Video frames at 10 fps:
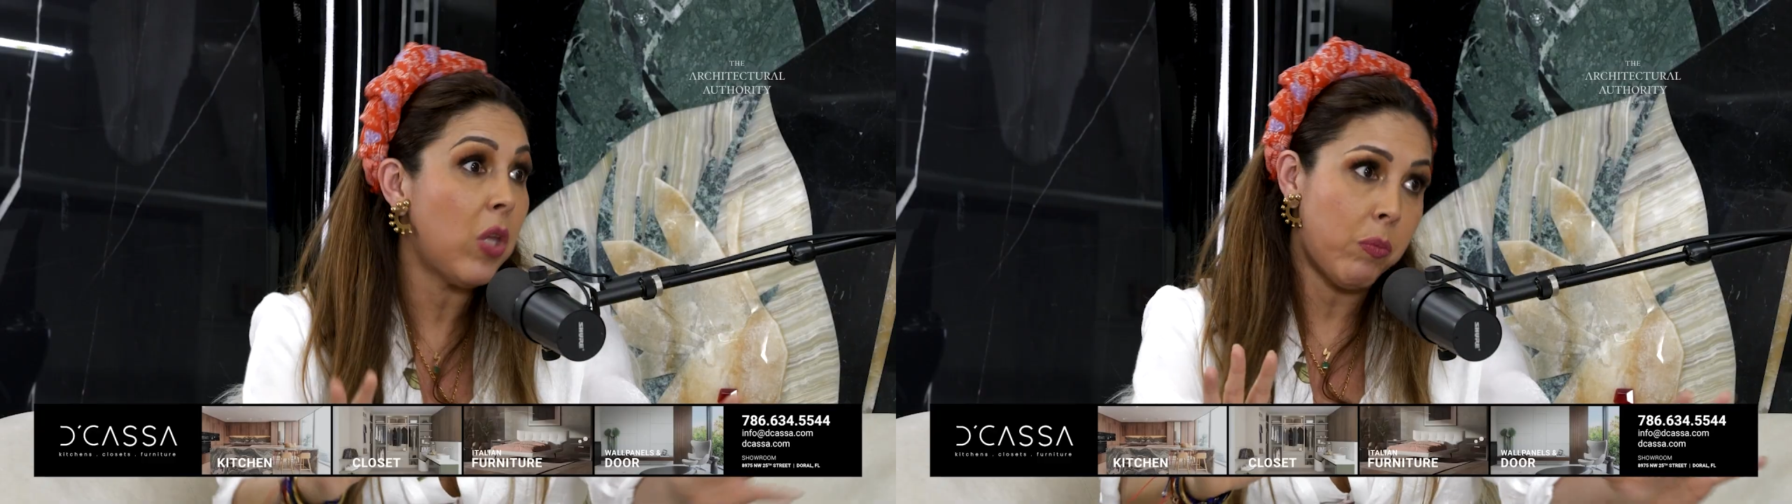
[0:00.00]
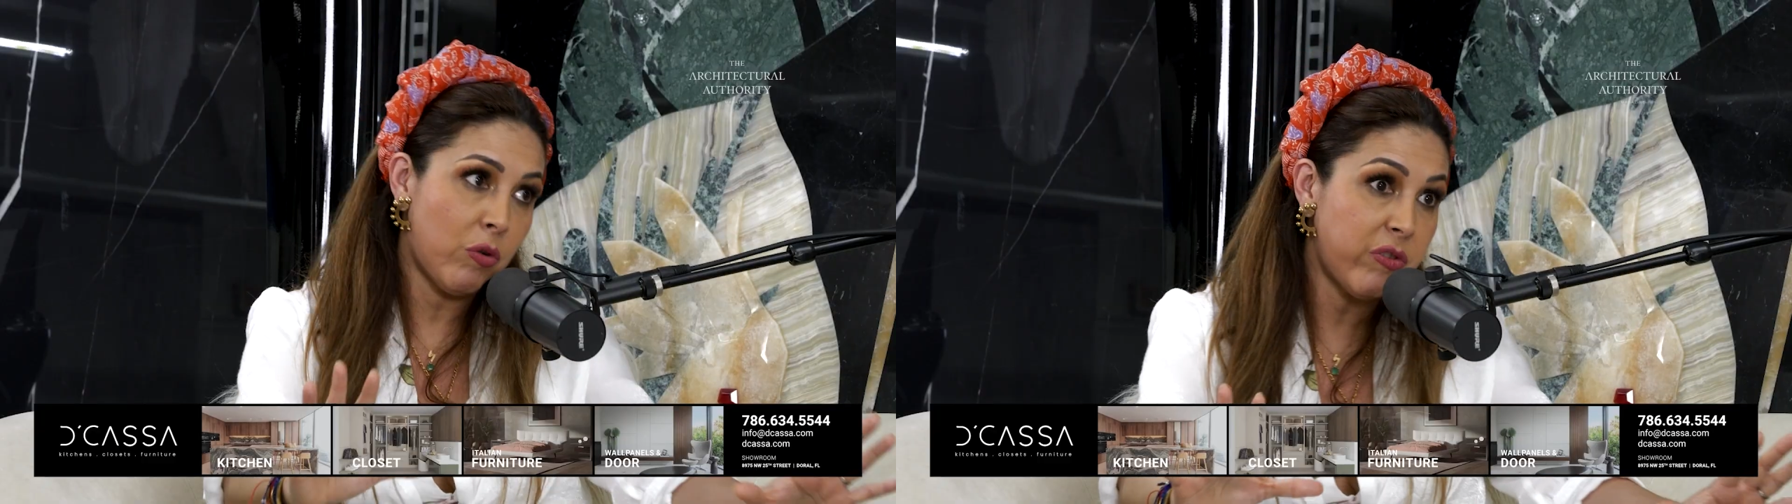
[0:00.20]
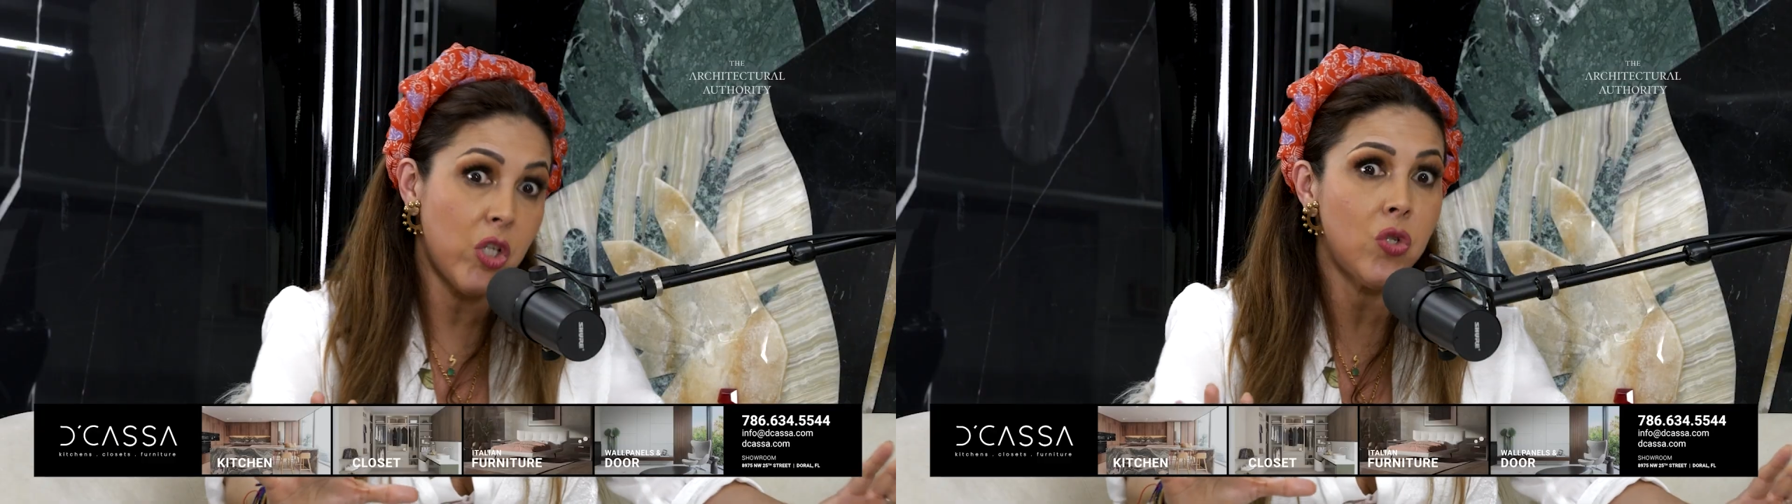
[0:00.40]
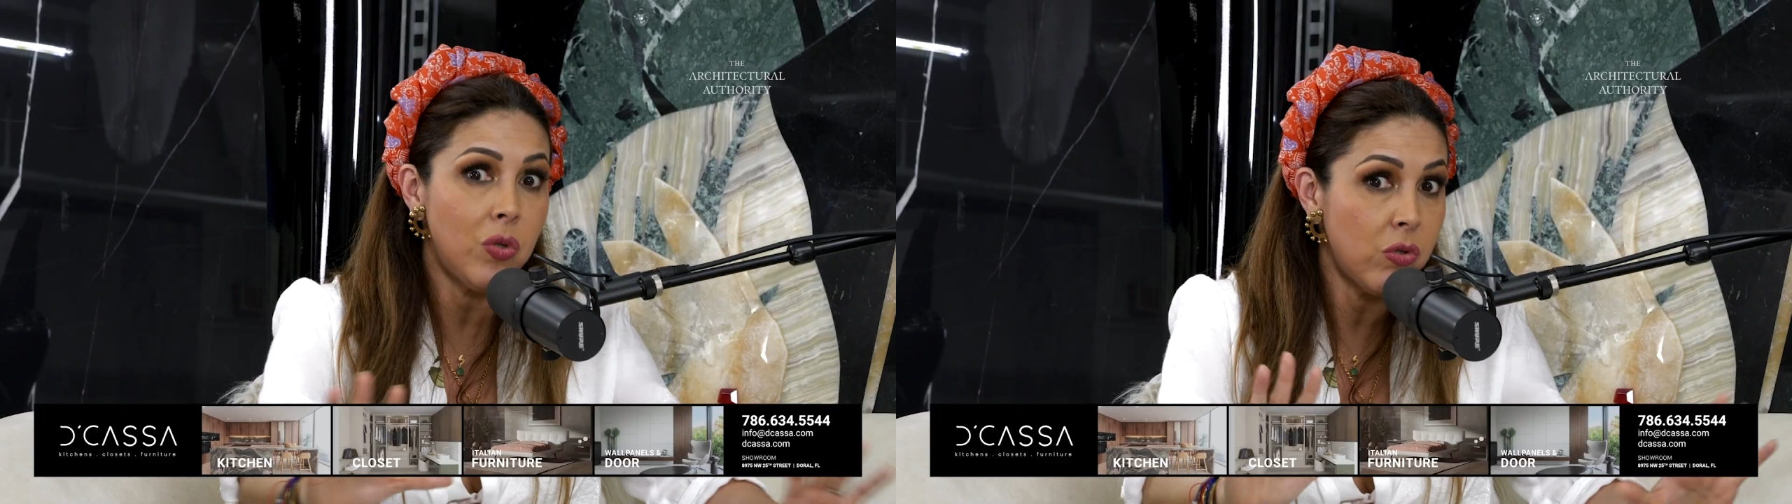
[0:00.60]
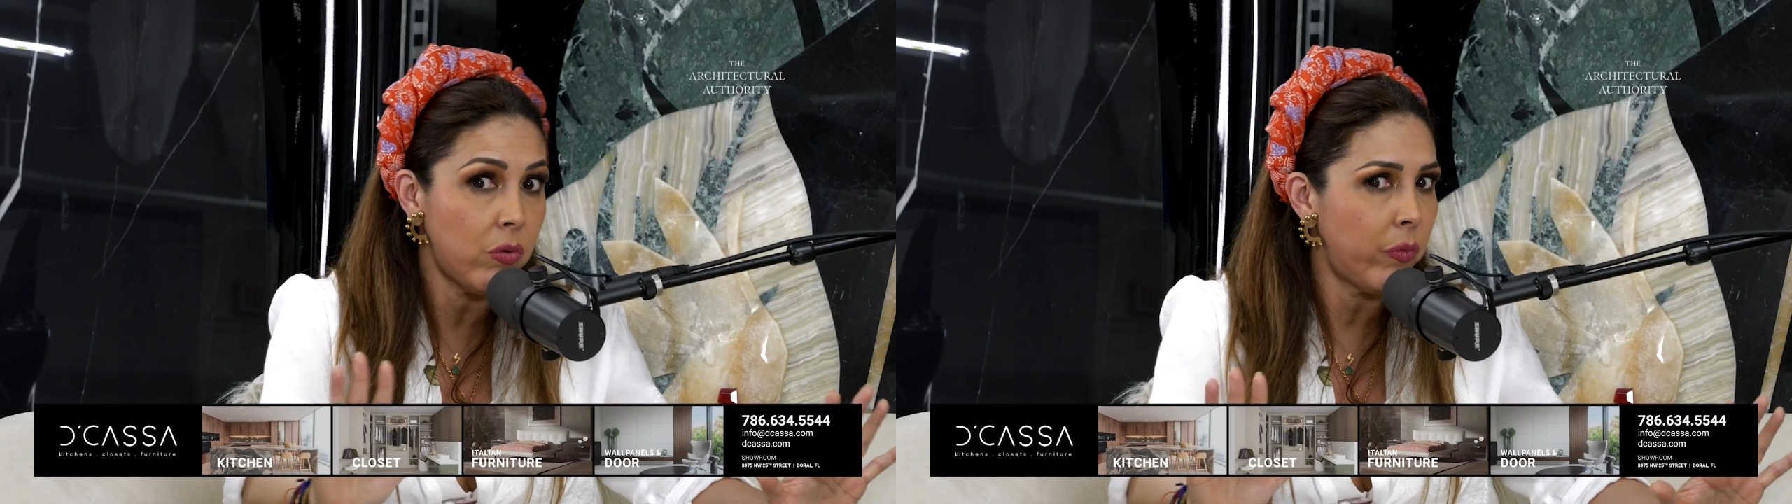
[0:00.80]
the
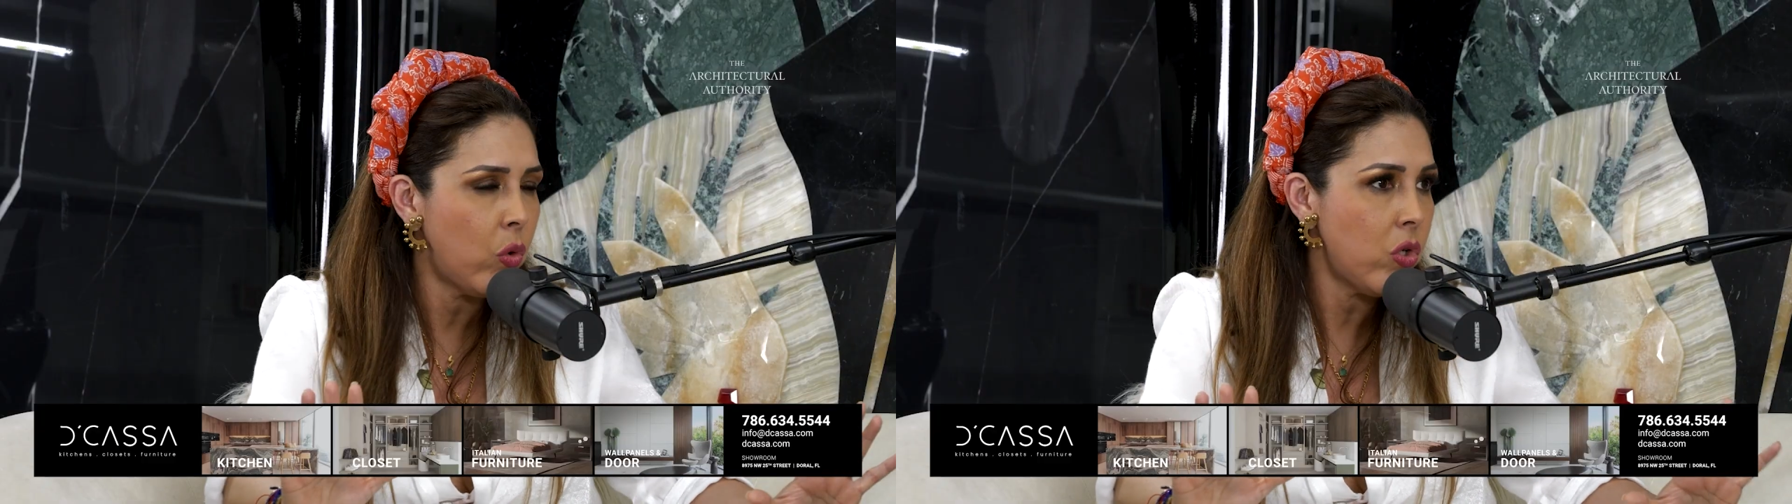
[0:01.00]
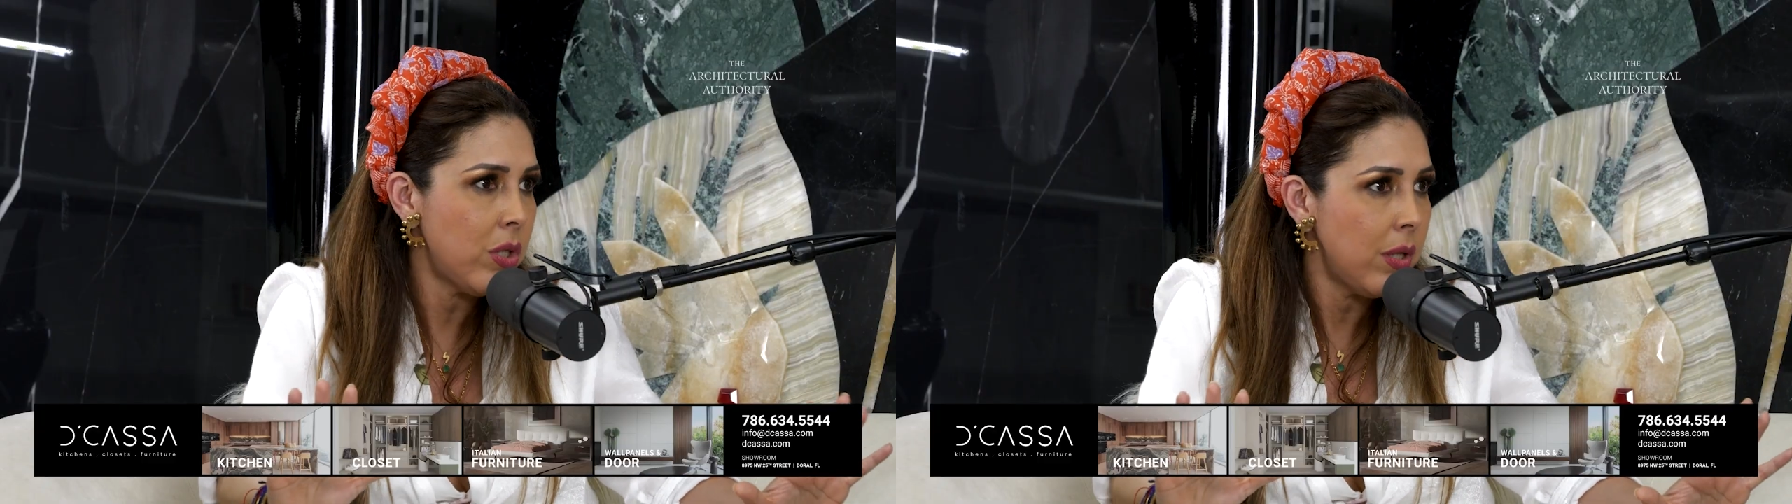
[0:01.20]
professionals, of course,